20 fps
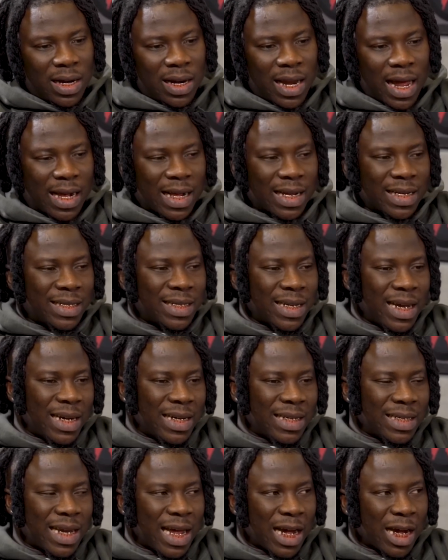like I said,
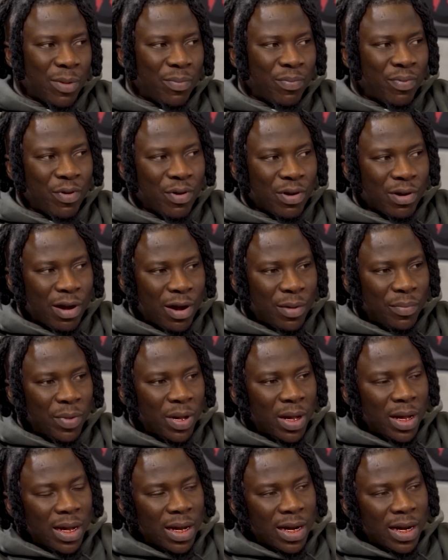is like a program.